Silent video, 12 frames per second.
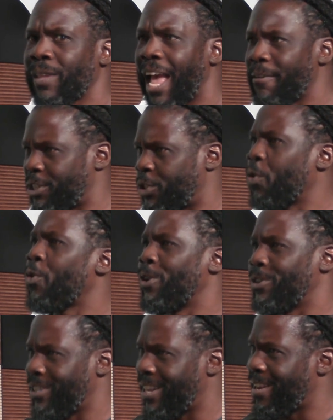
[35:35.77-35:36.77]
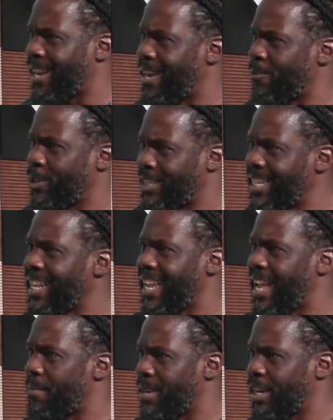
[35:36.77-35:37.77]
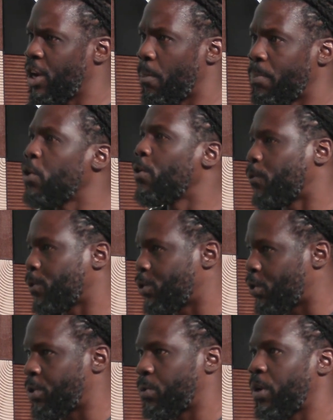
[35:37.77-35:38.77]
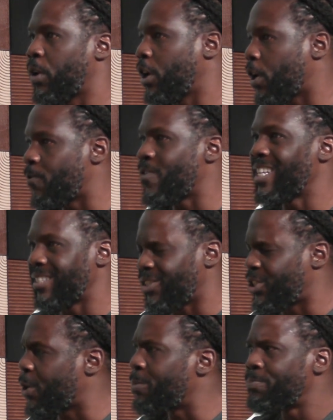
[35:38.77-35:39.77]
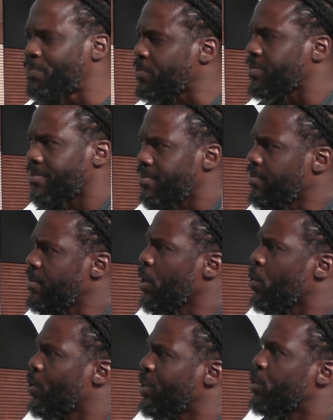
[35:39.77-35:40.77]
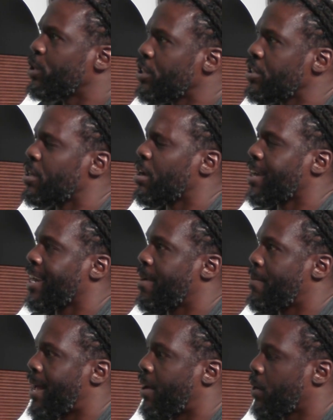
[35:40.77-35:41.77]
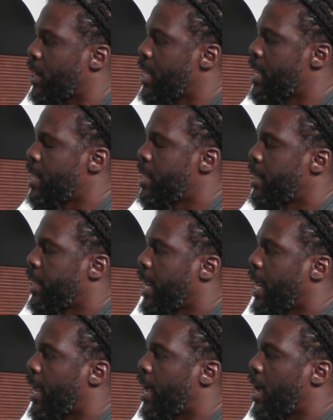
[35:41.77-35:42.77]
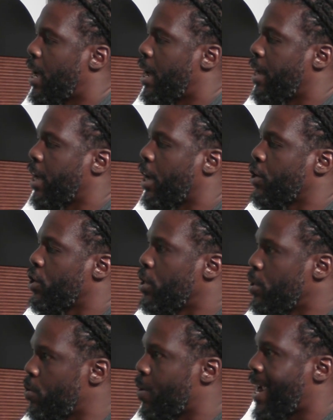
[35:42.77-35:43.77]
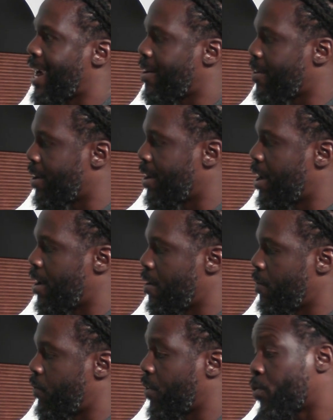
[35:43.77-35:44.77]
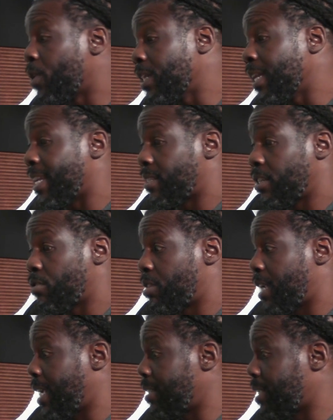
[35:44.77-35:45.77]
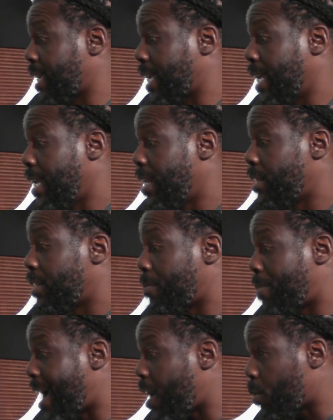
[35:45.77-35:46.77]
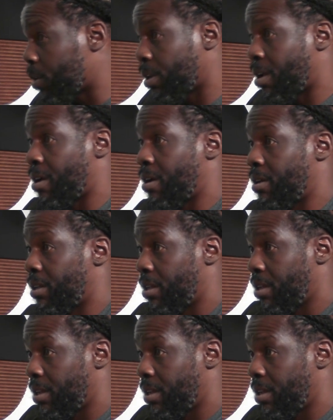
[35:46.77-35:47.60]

have stores in in every city. Mm-hmm. I mean, you know, yeah. beautiful stores where you can go visit. So we're we're just talking about a, a new era of really. It's interesting. It's like the power law